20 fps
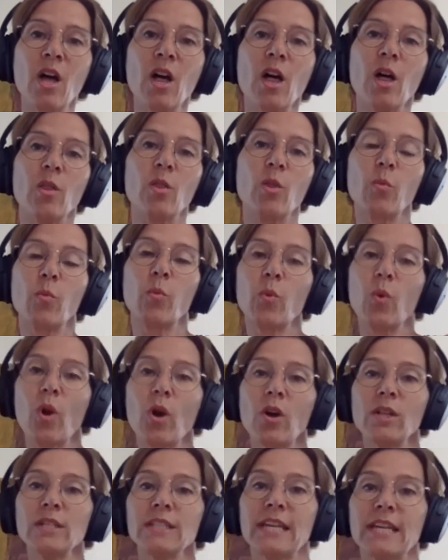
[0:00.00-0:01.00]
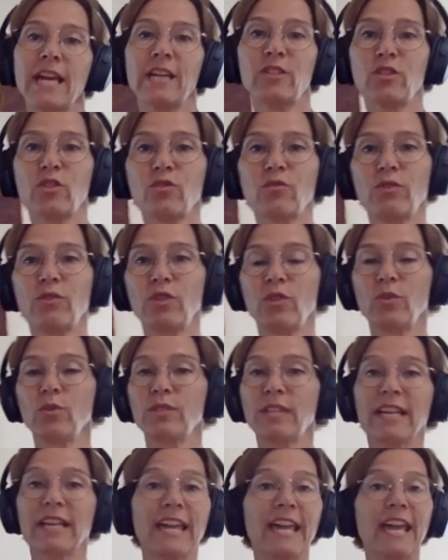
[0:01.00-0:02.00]
the world has to
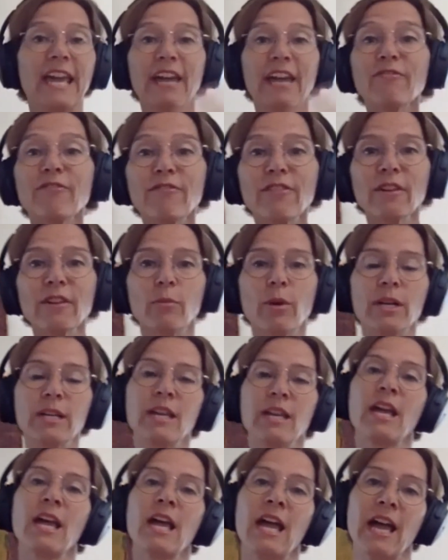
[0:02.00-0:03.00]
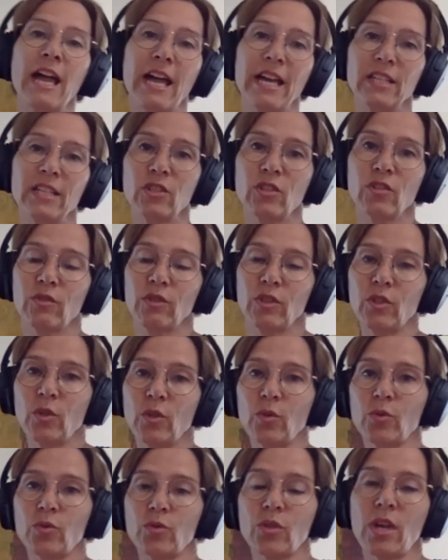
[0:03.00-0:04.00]
reduce, like everyone has to
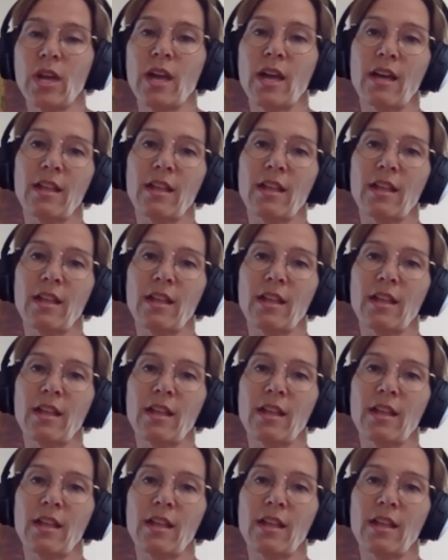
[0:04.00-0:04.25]
reduce